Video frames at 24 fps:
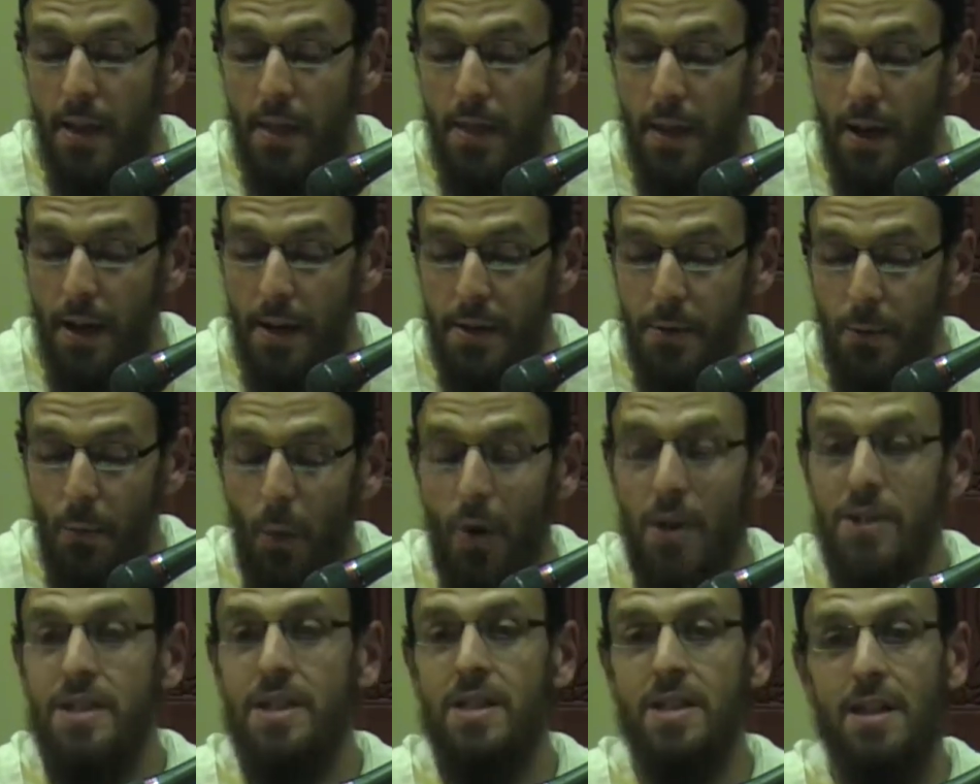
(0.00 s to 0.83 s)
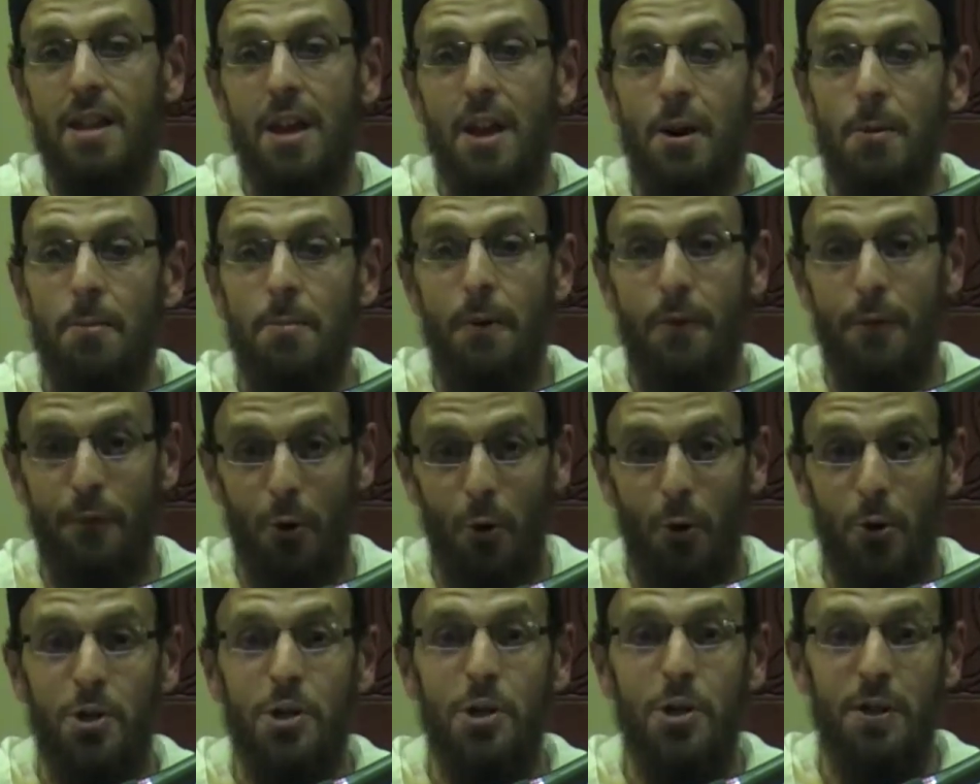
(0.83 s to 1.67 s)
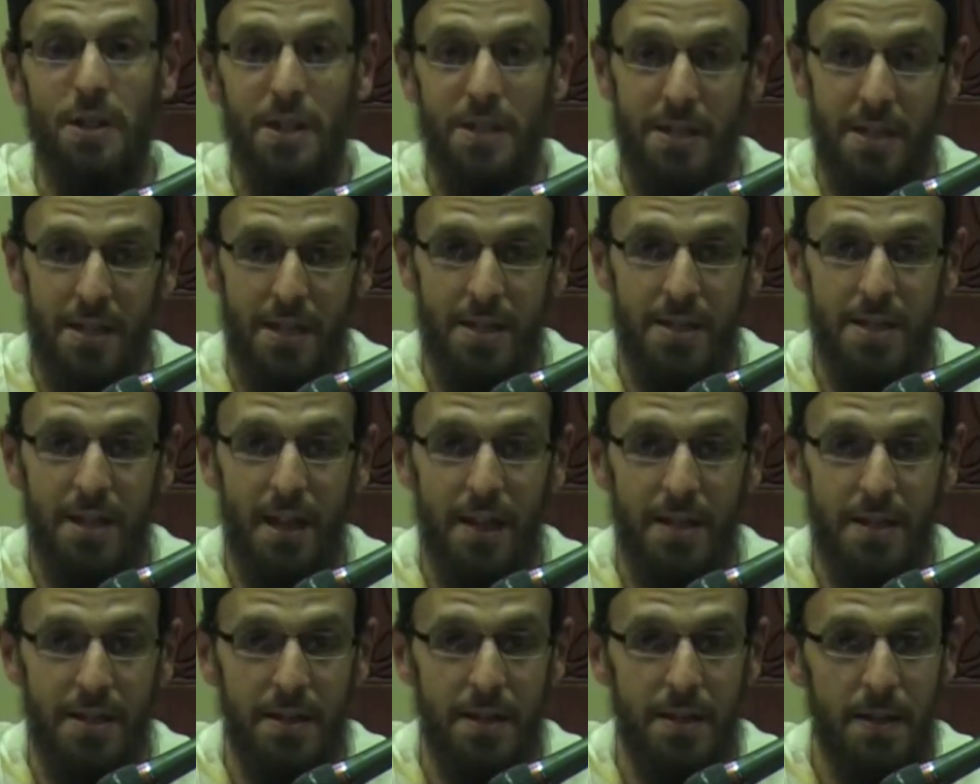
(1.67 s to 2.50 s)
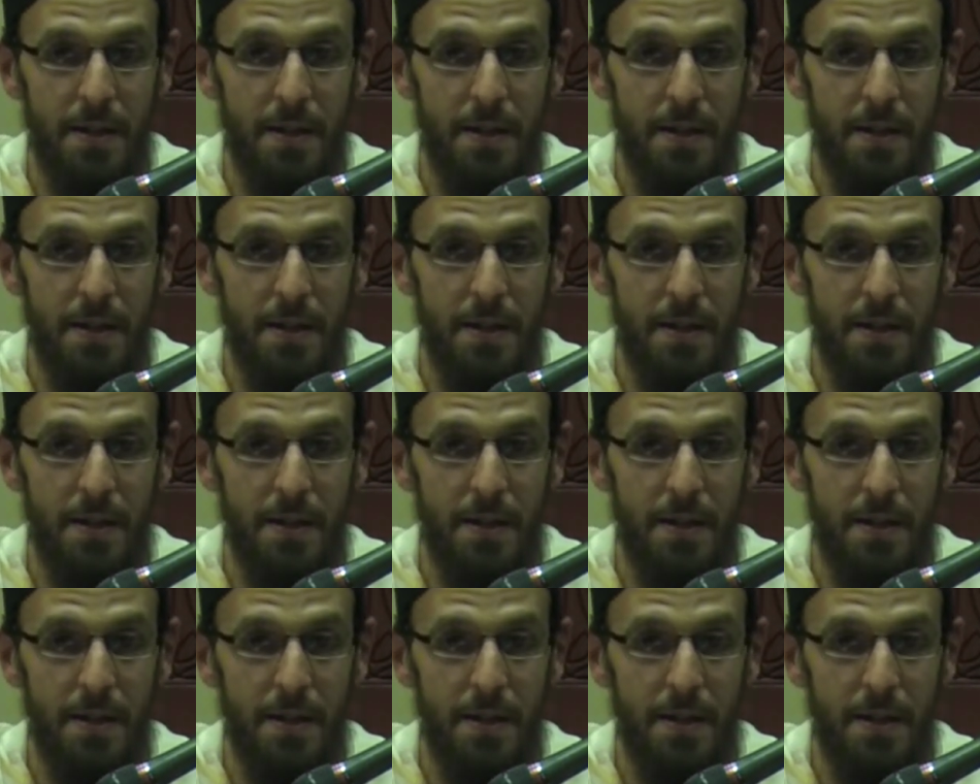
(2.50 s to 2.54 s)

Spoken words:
that wasn't there before to this extent.